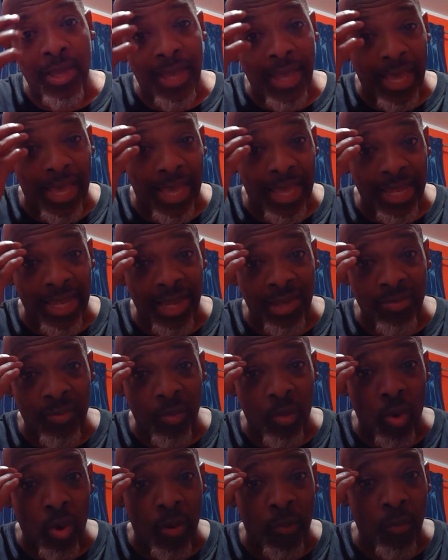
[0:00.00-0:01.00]
And there's
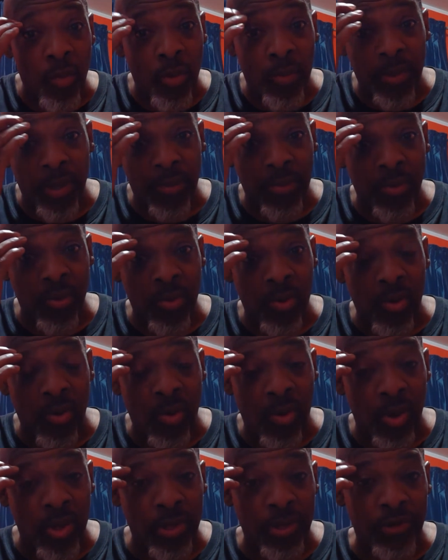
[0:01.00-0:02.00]
more and more people
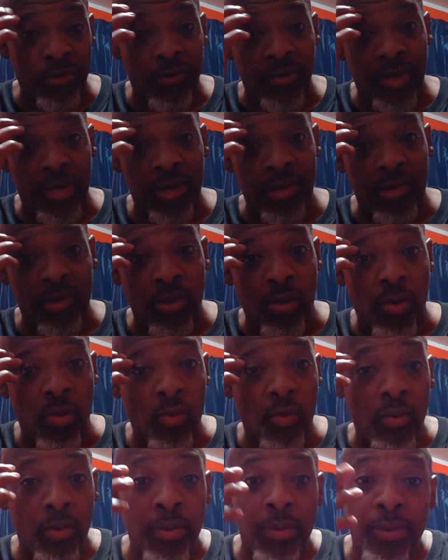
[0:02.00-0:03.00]
on the street.
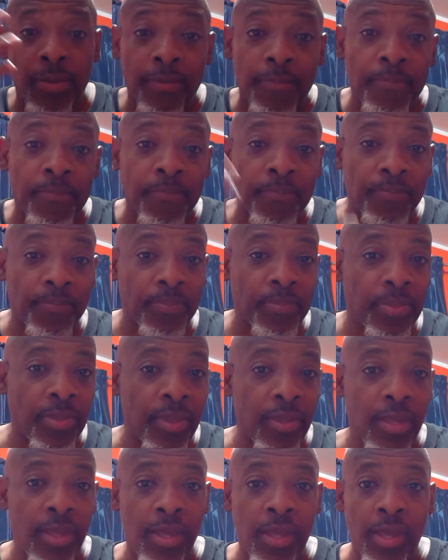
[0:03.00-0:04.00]
So
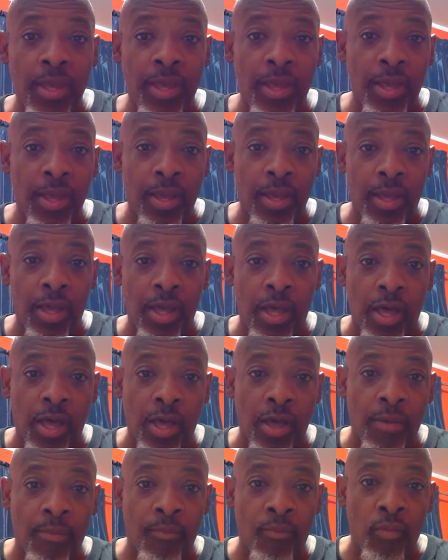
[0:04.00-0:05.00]

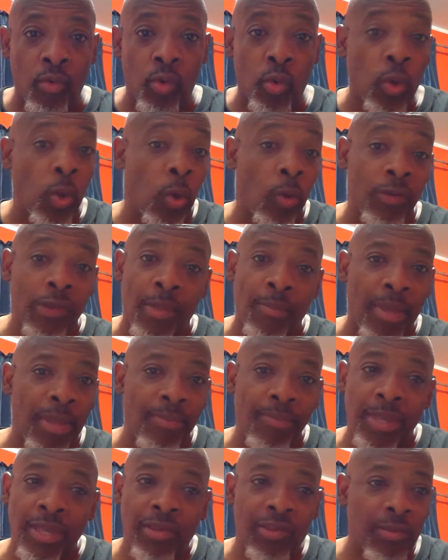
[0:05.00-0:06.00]
who knows? I may
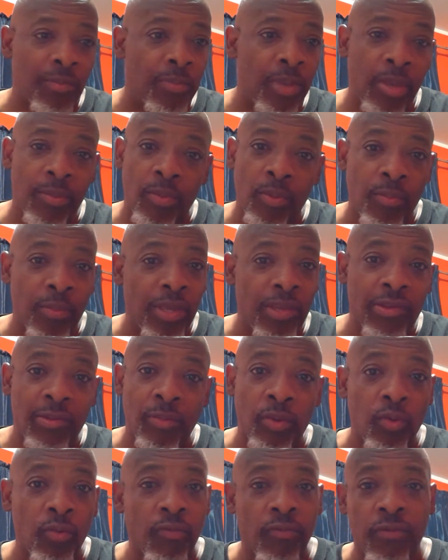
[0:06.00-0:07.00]
meet some people, meet
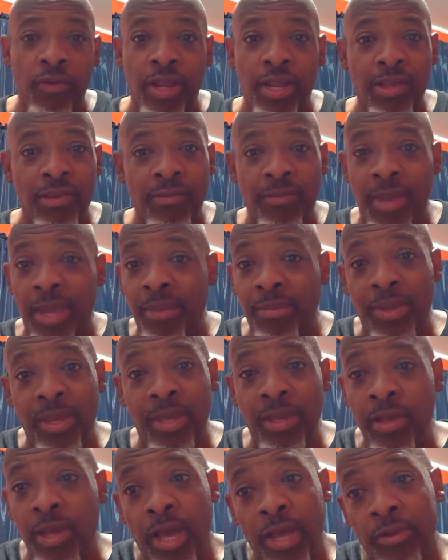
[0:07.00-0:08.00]
some new friends, maybe.
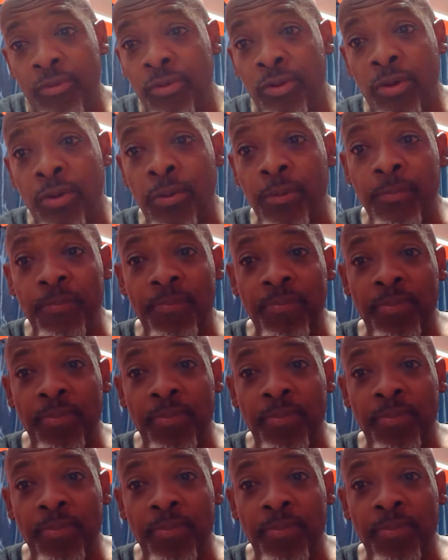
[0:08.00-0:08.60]
I don't know.